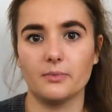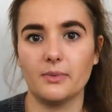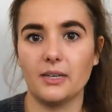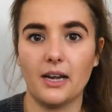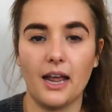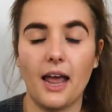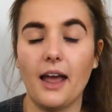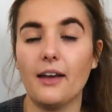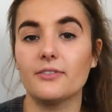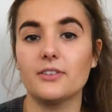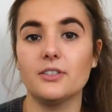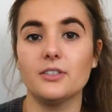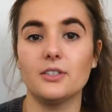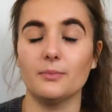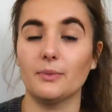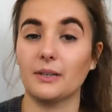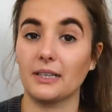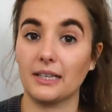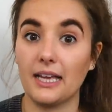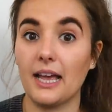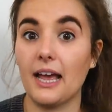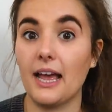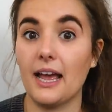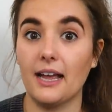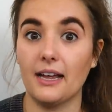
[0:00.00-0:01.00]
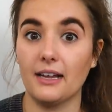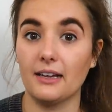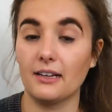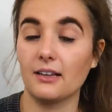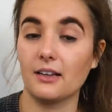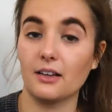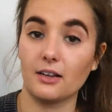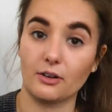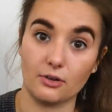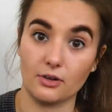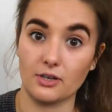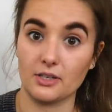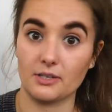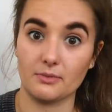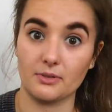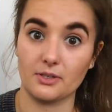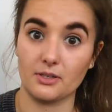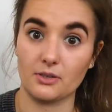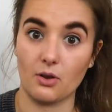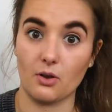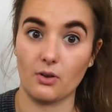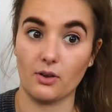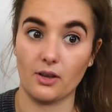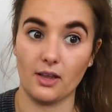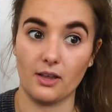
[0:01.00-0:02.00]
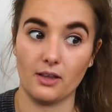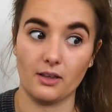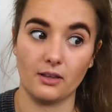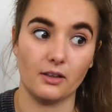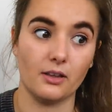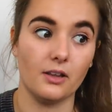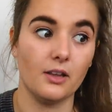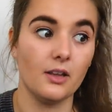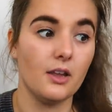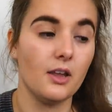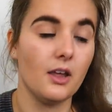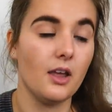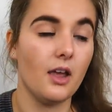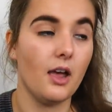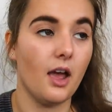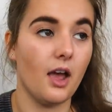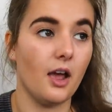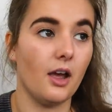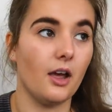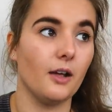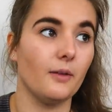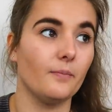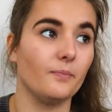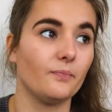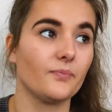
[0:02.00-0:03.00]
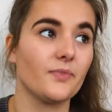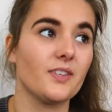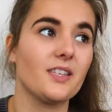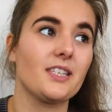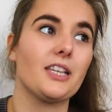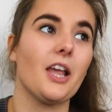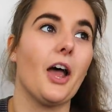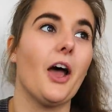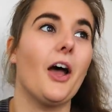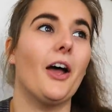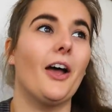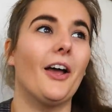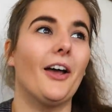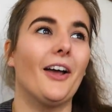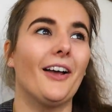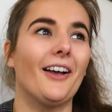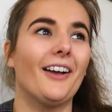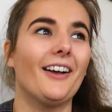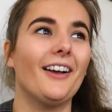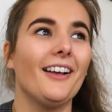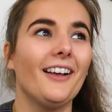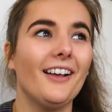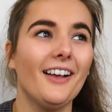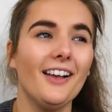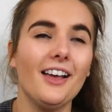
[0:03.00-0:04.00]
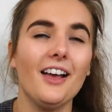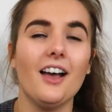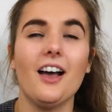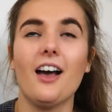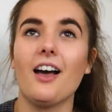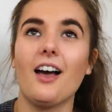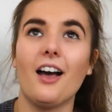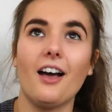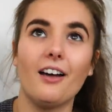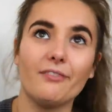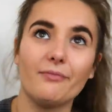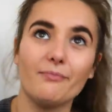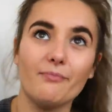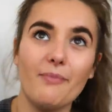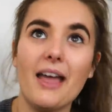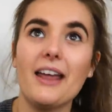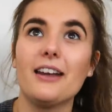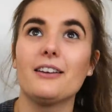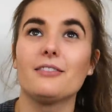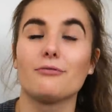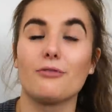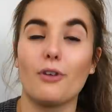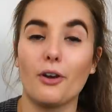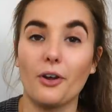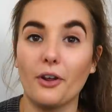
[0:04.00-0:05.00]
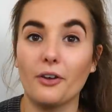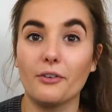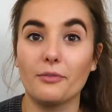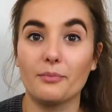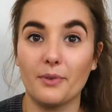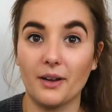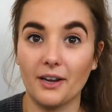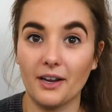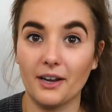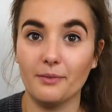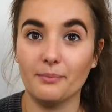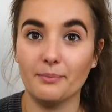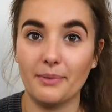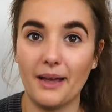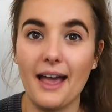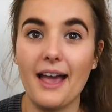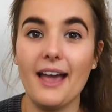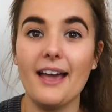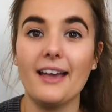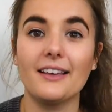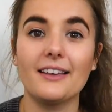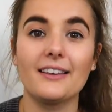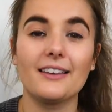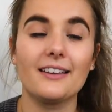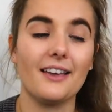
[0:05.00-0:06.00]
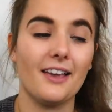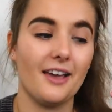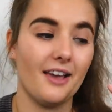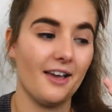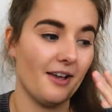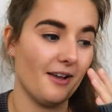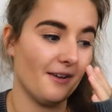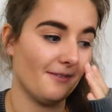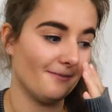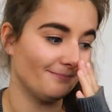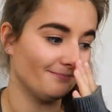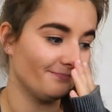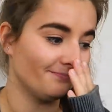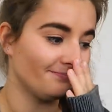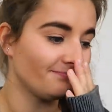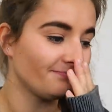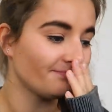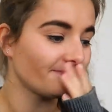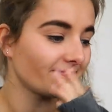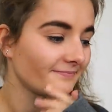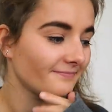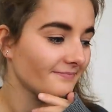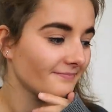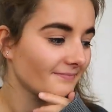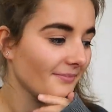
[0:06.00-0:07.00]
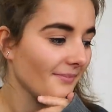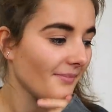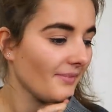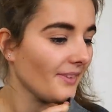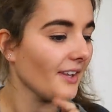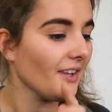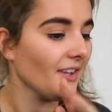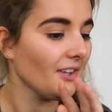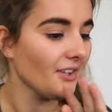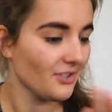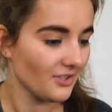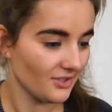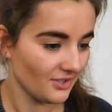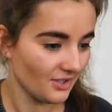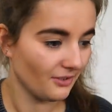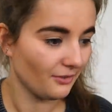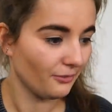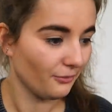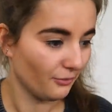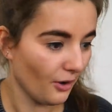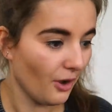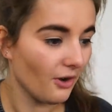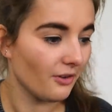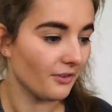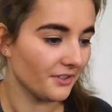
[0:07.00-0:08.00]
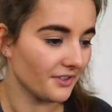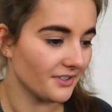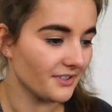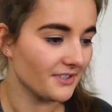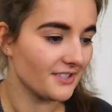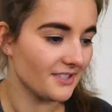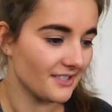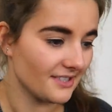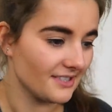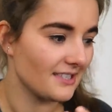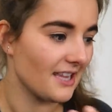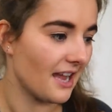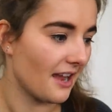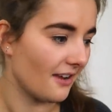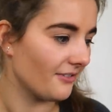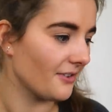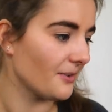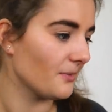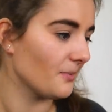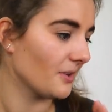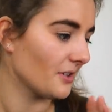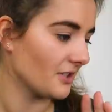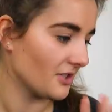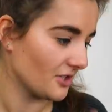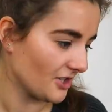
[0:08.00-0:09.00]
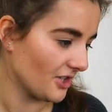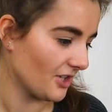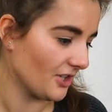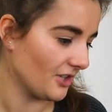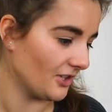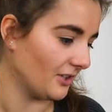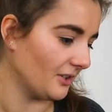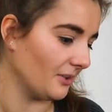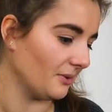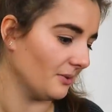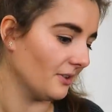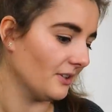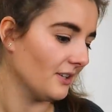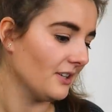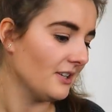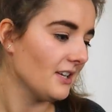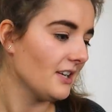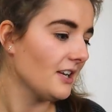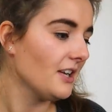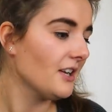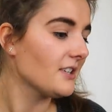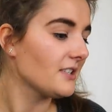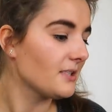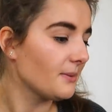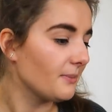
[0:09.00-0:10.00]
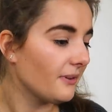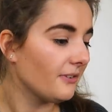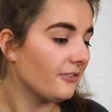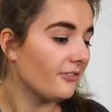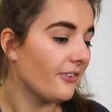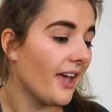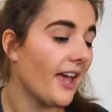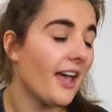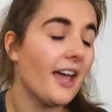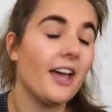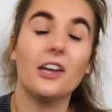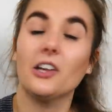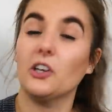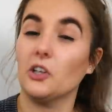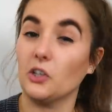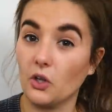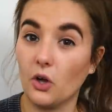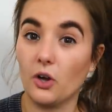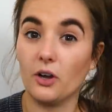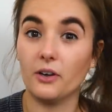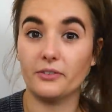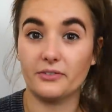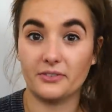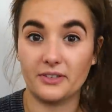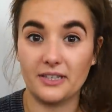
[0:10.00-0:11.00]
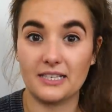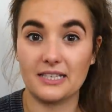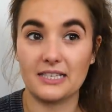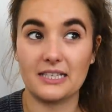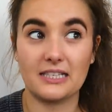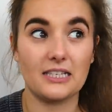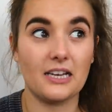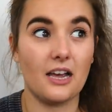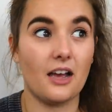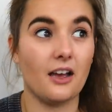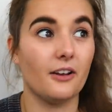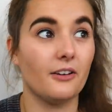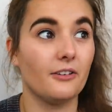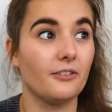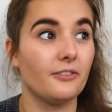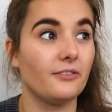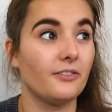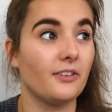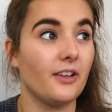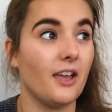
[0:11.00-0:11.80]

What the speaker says: I mean, I have to do my cat a Christmas stocking, so... I've made a rod off my own back. So Florence is having one too. To be fair, a lot of this stuff